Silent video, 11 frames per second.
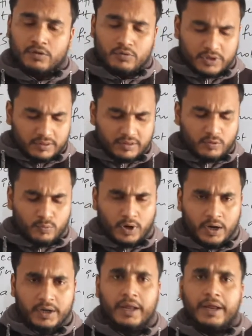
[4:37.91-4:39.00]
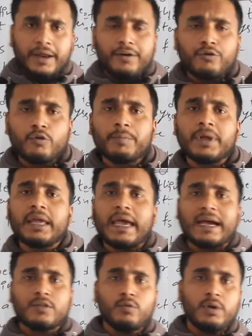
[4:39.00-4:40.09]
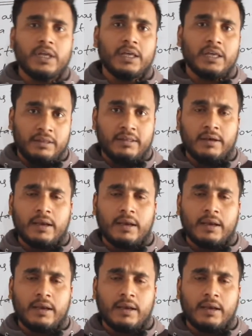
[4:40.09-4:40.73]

So this is what entropy actually is.